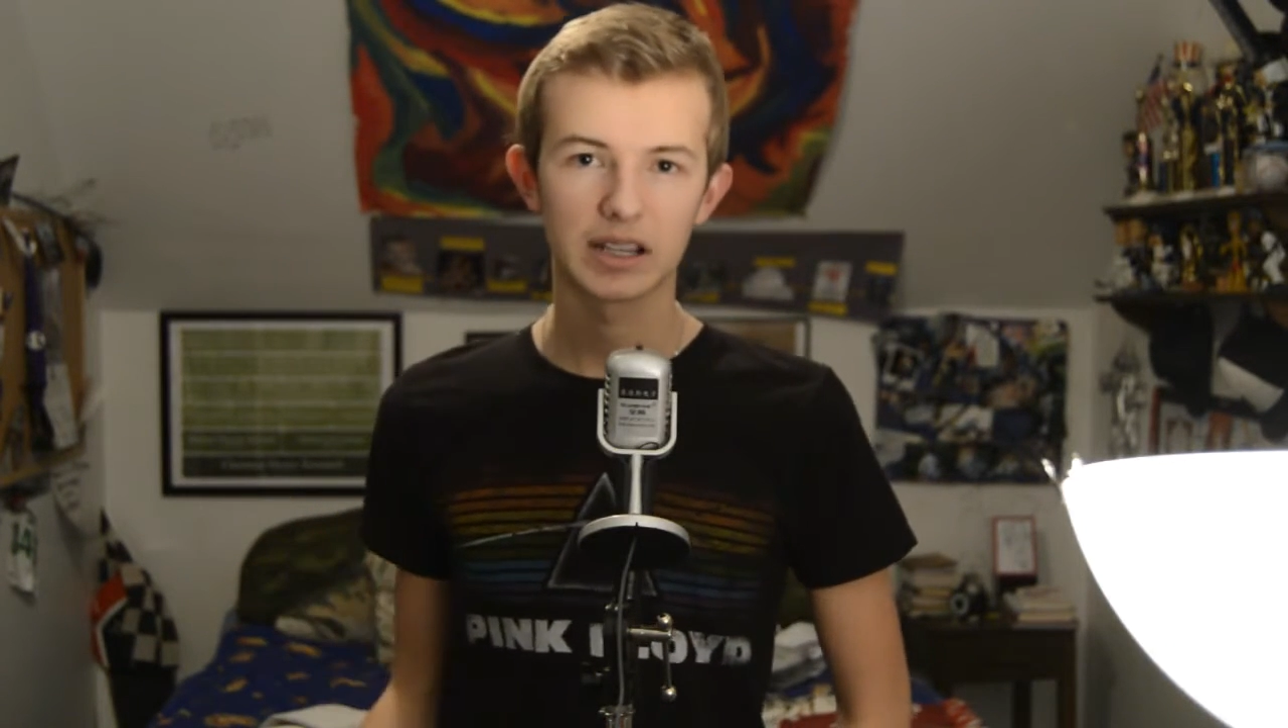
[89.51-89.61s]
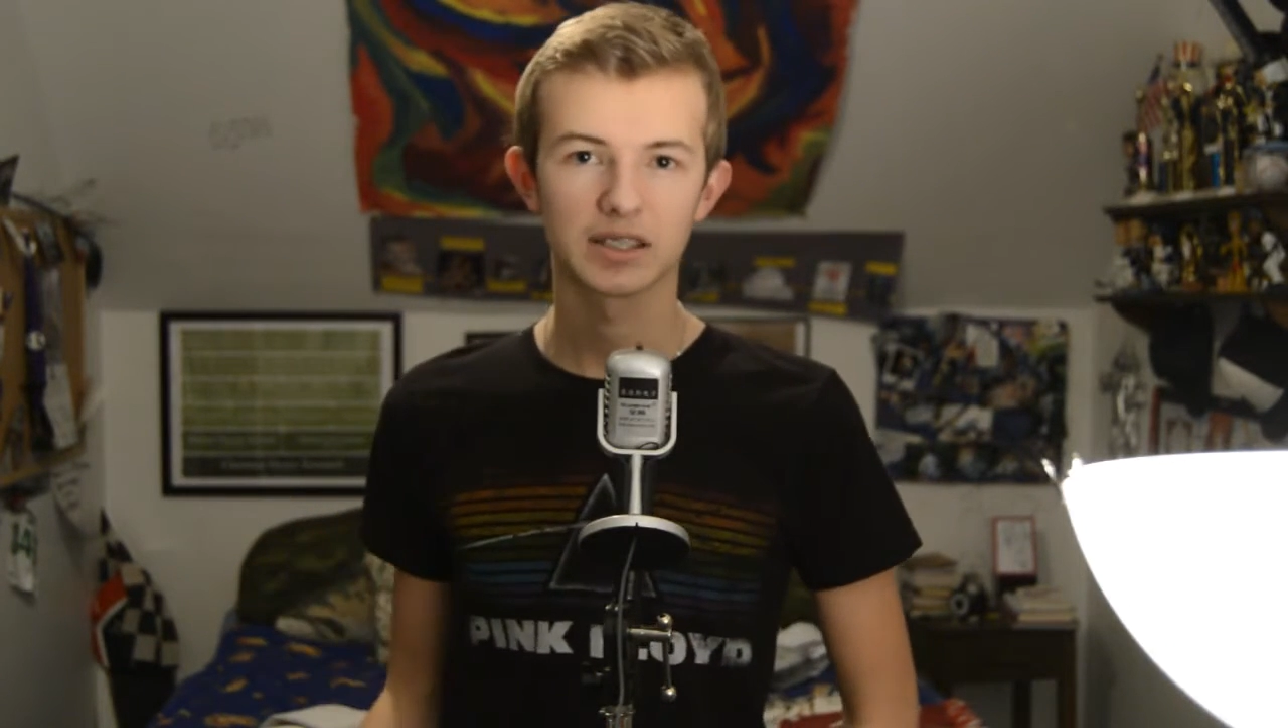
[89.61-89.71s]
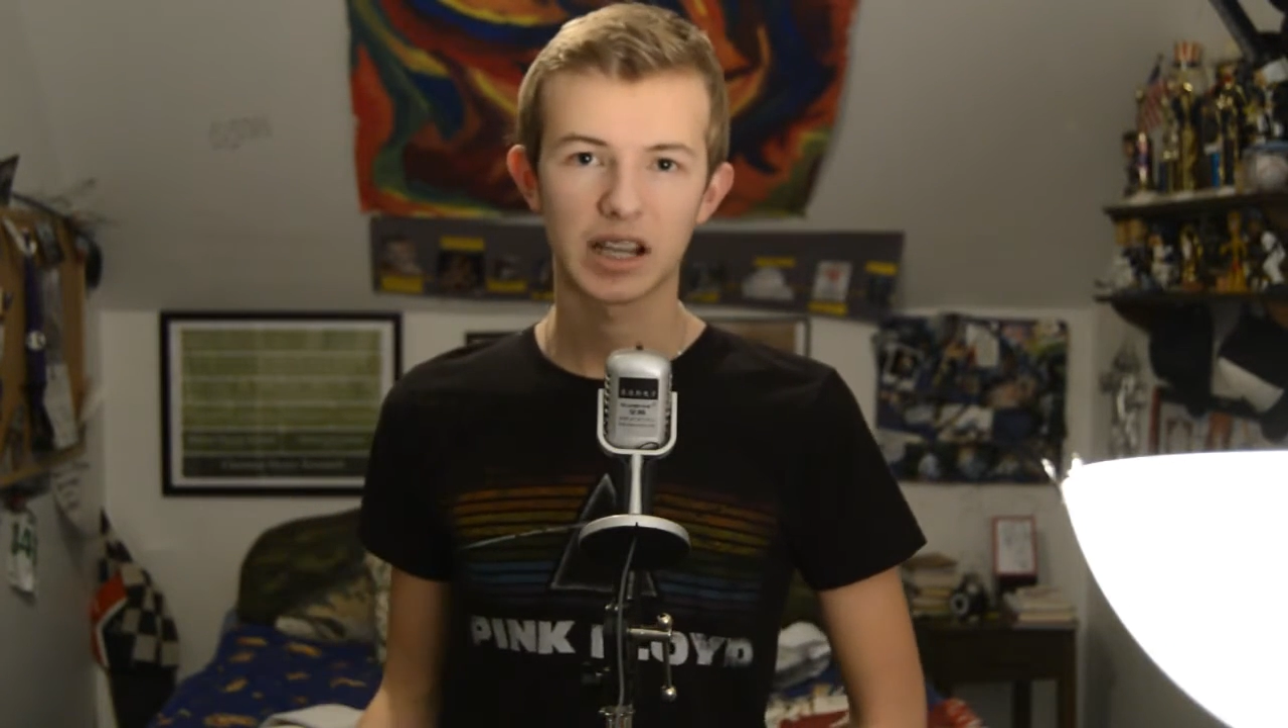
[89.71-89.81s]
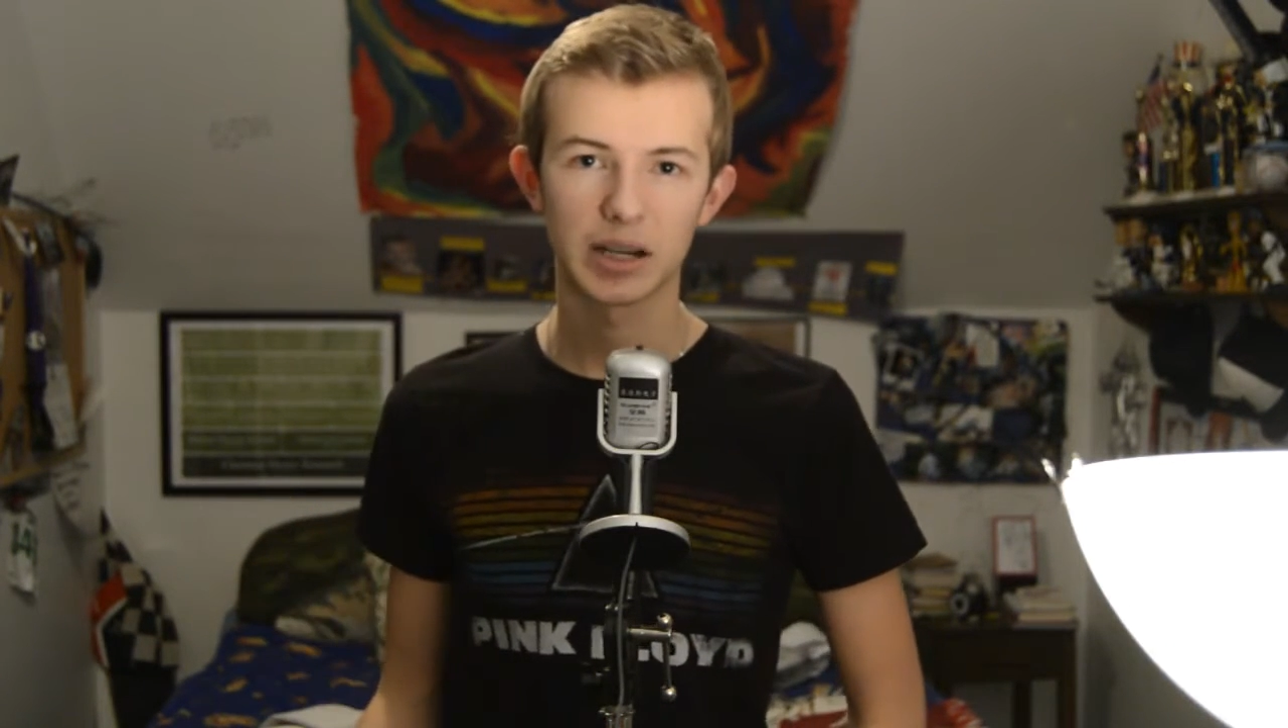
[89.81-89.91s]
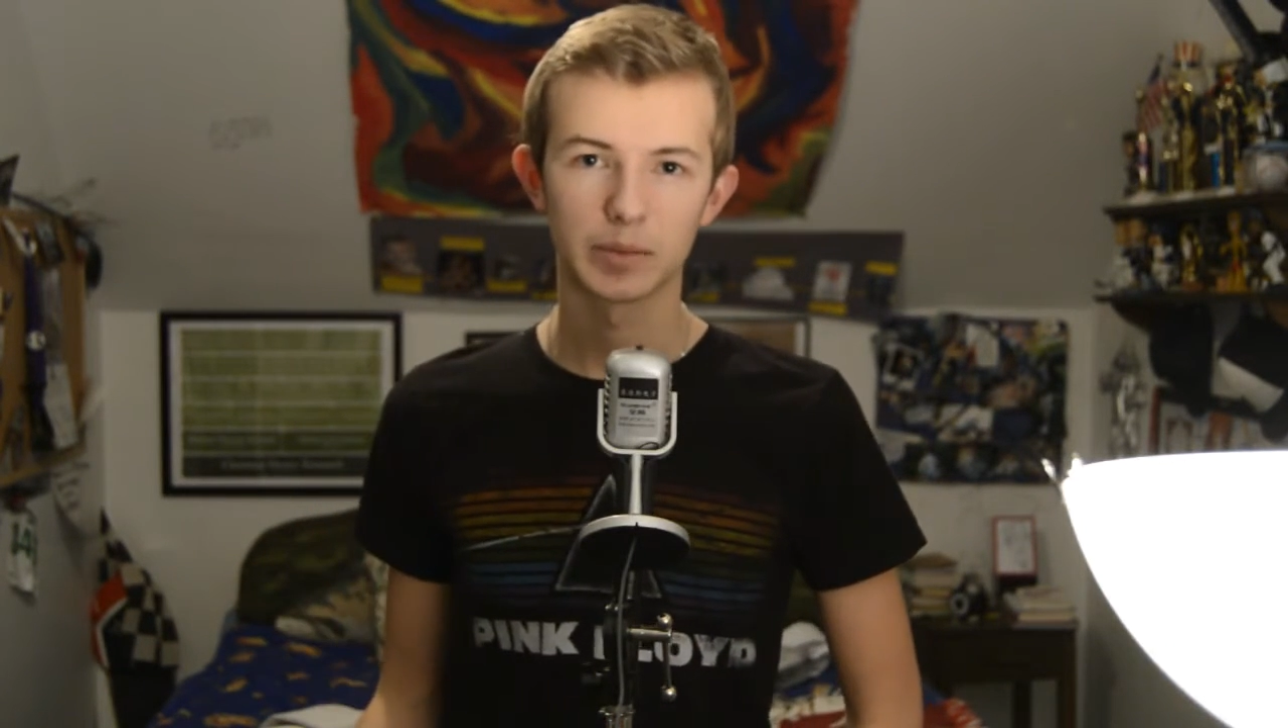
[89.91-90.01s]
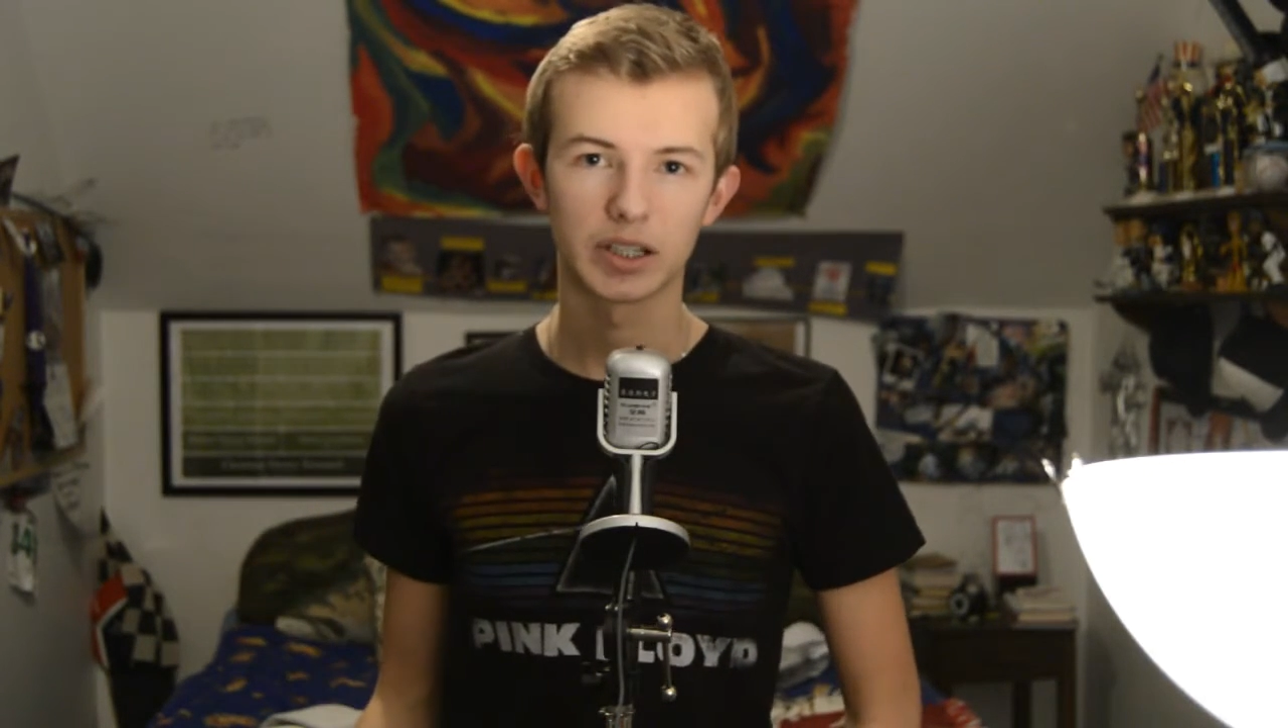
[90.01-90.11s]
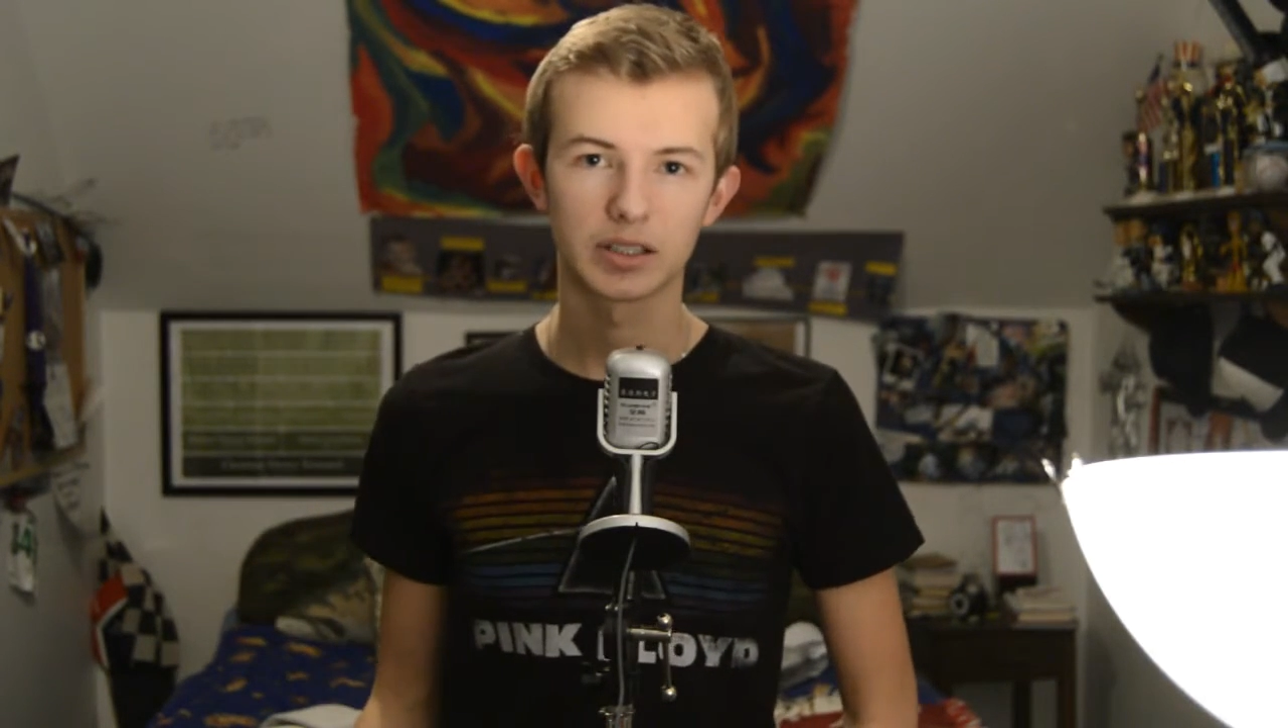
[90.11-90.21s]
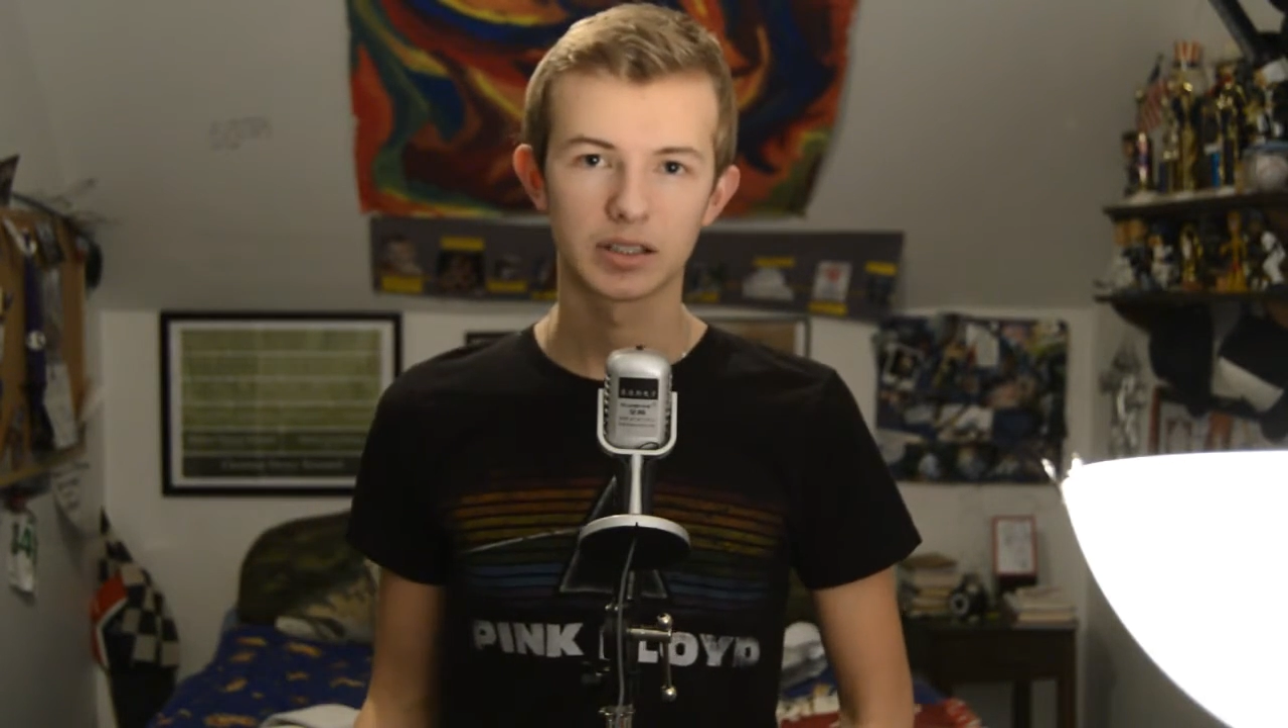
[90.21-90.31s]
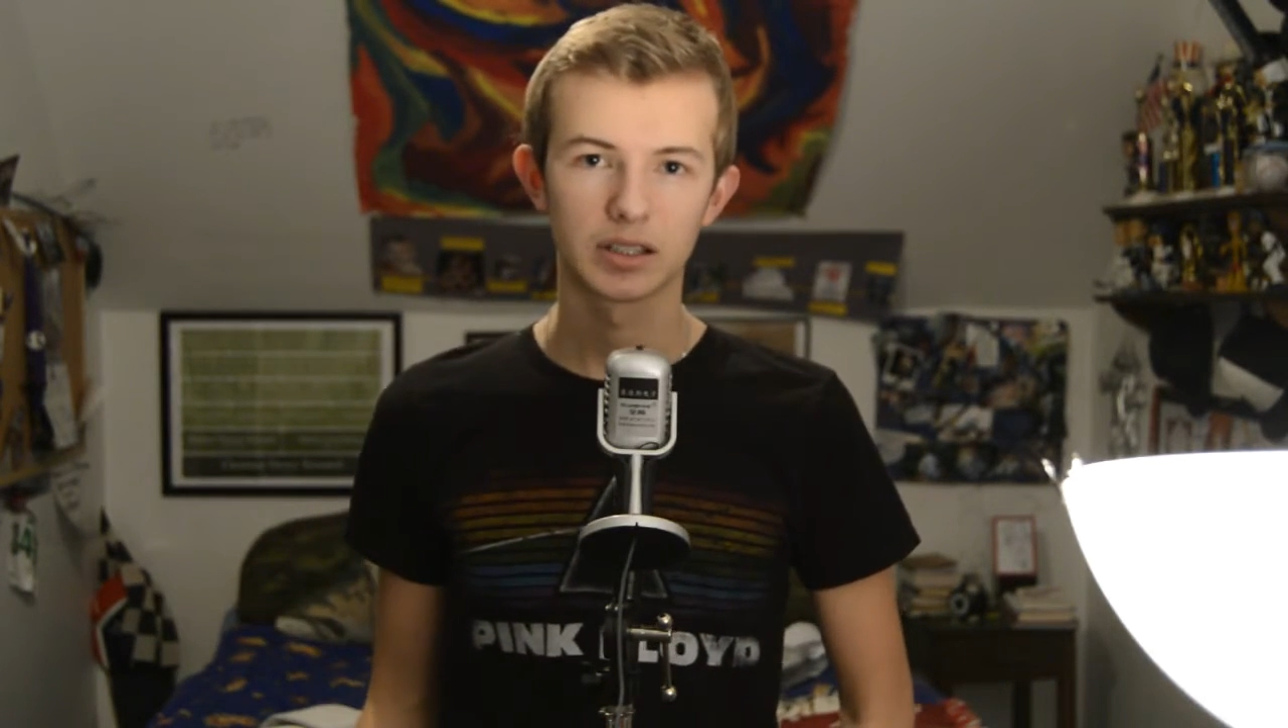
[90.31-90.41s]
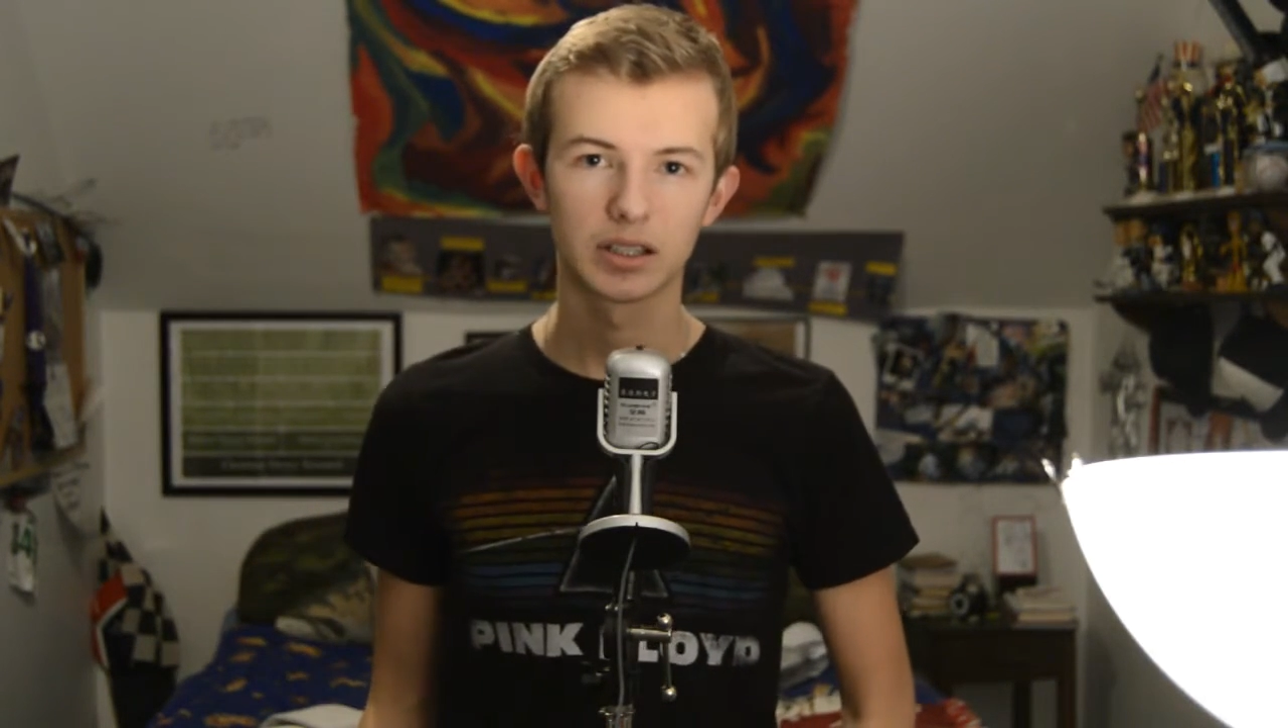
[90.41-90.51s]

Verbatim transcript: assignments.